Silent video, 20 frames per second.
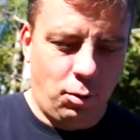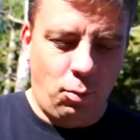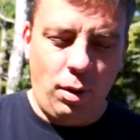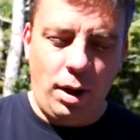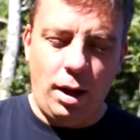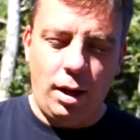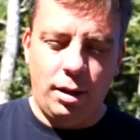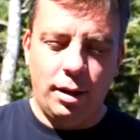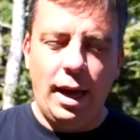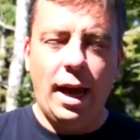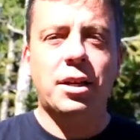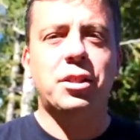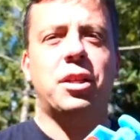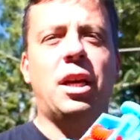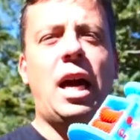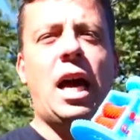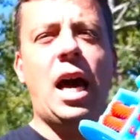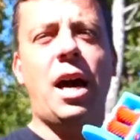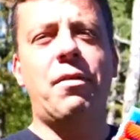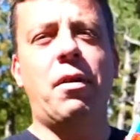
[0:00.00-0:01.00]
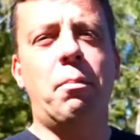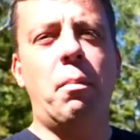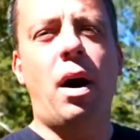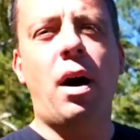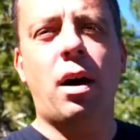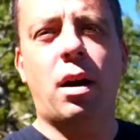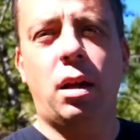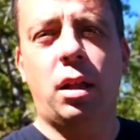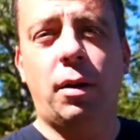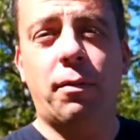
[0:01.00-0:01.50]
Well, actually, I have a
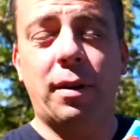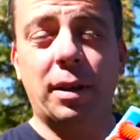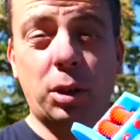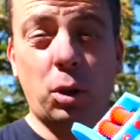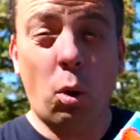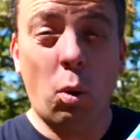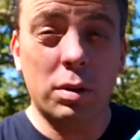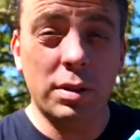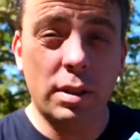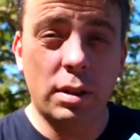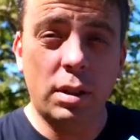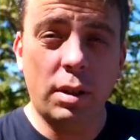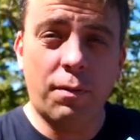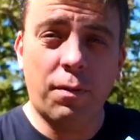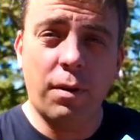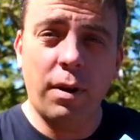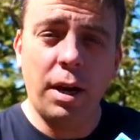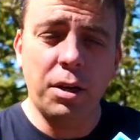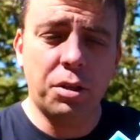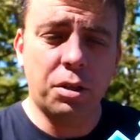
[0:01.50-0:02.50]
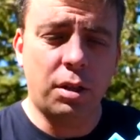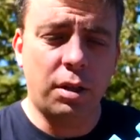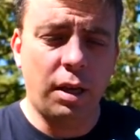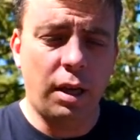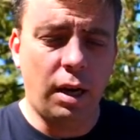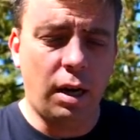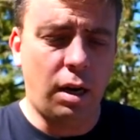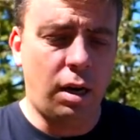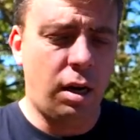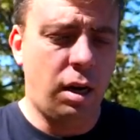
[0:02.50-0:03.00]
model of a Torsen differential
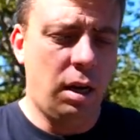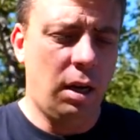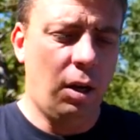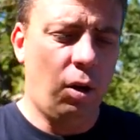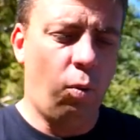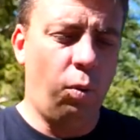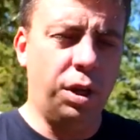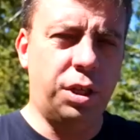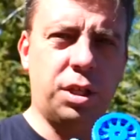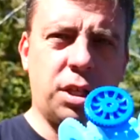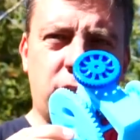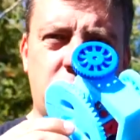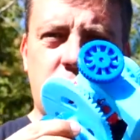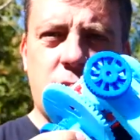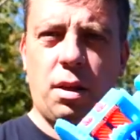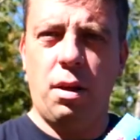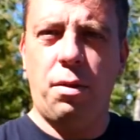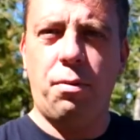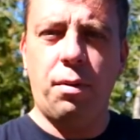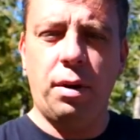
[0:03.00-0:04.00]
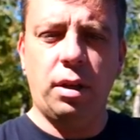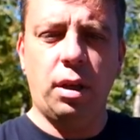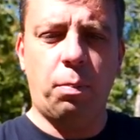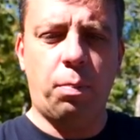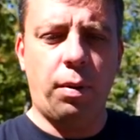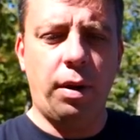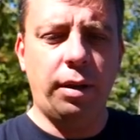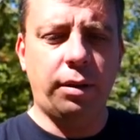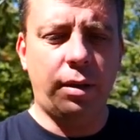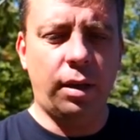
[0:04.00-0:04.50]
here, which is 3D
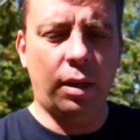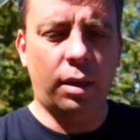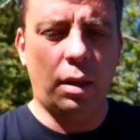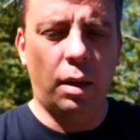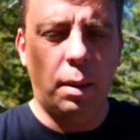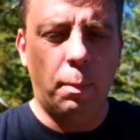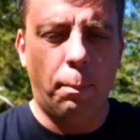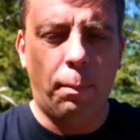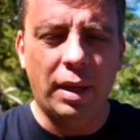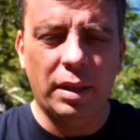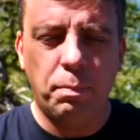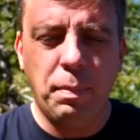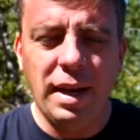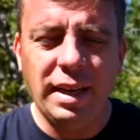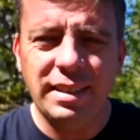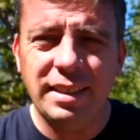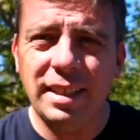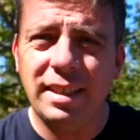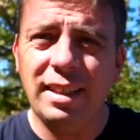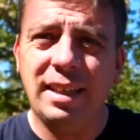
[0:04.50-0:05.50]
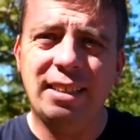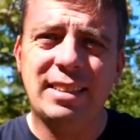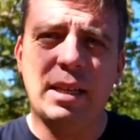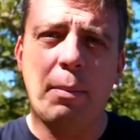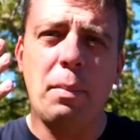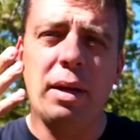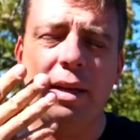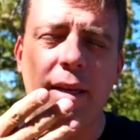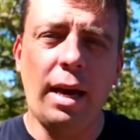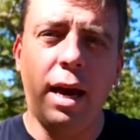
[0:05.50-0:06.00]
printed, but basically it's a
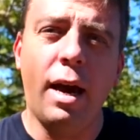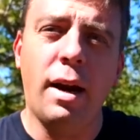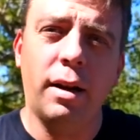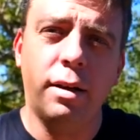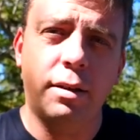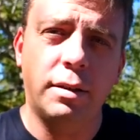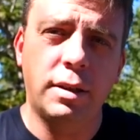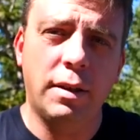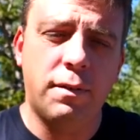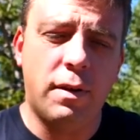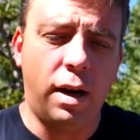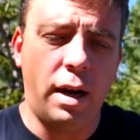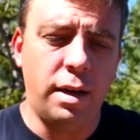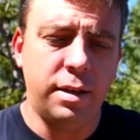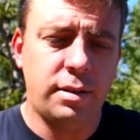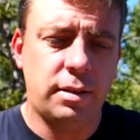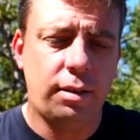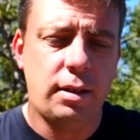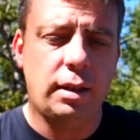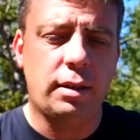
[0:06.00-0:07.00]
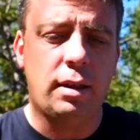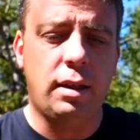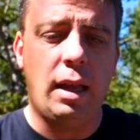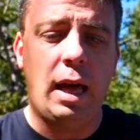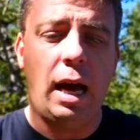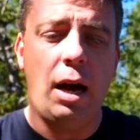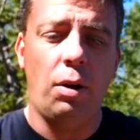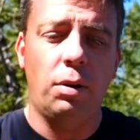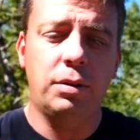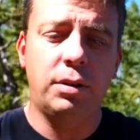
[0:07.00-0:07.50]
mechanical device that
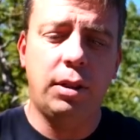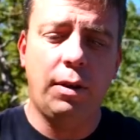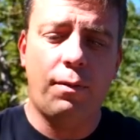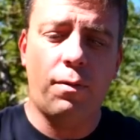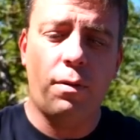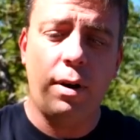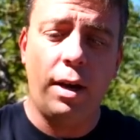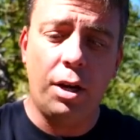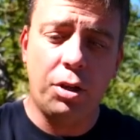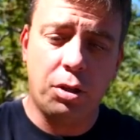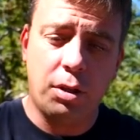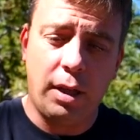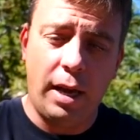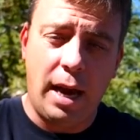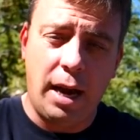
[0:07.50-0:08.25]
allows differential